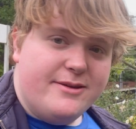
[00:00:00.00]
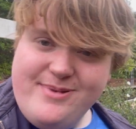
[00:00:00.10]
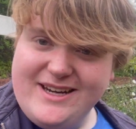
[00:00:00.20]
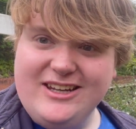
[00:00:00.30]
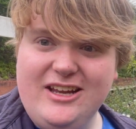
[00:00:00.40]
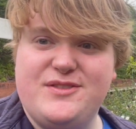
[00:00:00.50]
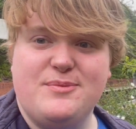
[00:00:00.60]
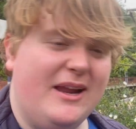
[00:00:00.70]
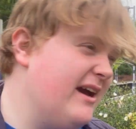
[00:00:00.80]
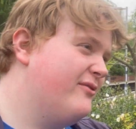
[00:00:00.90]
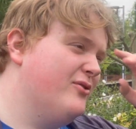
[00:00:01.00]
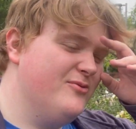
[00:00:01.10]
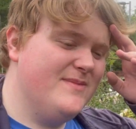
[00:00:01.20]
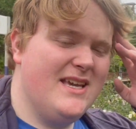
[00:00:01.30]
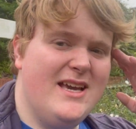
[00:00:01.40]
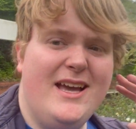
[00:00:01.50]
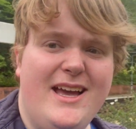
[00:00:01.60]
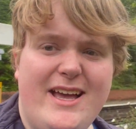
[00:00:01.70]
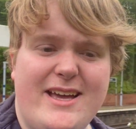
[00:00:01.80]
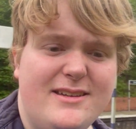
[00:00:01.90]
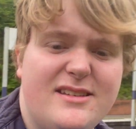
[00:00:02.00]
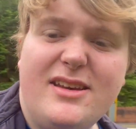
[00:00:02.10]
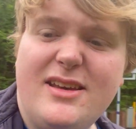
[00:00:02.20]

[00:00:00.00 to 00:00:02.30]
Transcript: middle of the platforms. And